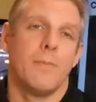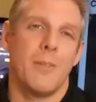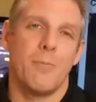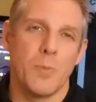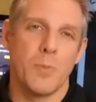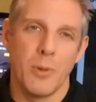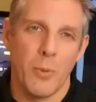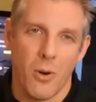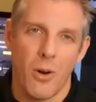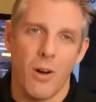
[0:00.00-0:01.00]
Well, most people don't
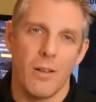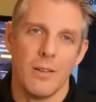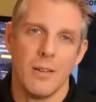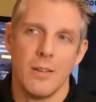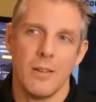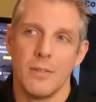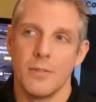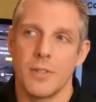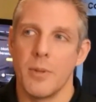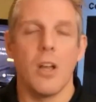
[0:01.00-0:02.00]
want to call.
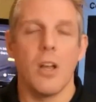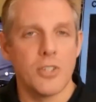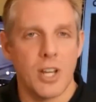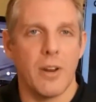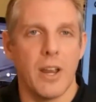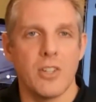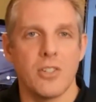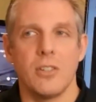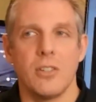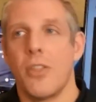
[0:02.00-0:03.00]
Some of the younger
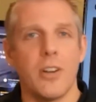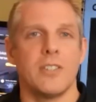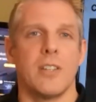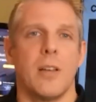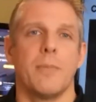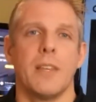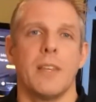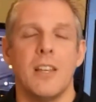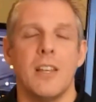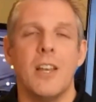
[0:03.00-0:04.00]
generation, the
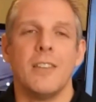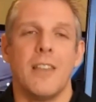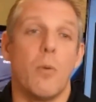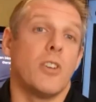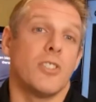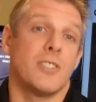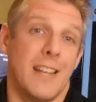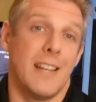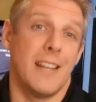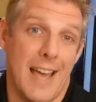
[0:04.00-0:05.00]
30-somethings, they want to just
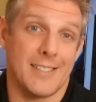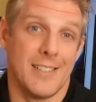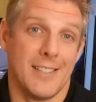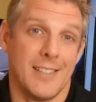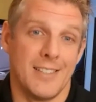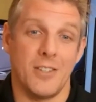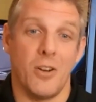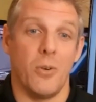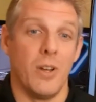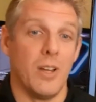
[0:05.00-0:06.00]
send a text.
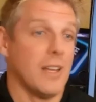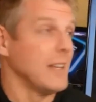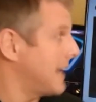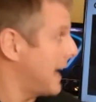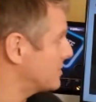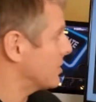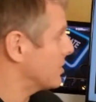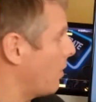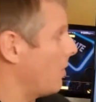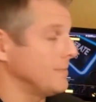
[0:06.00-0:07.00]
So text or
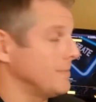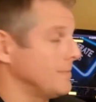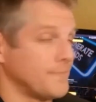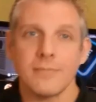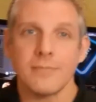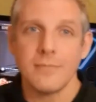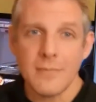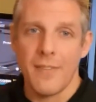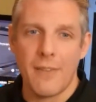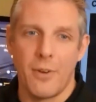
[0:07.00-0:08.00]
call
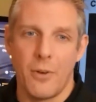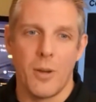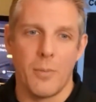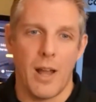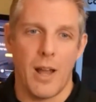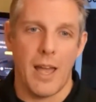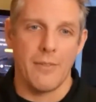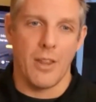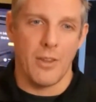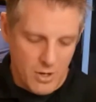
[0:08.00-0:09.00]
that phone number. I have
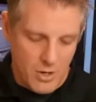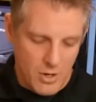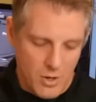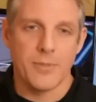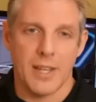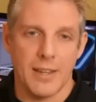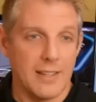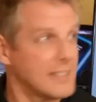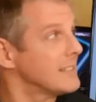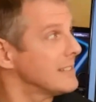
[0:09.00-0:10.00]
another website
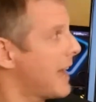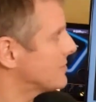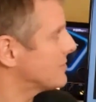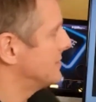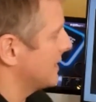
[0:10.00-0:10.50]
that actually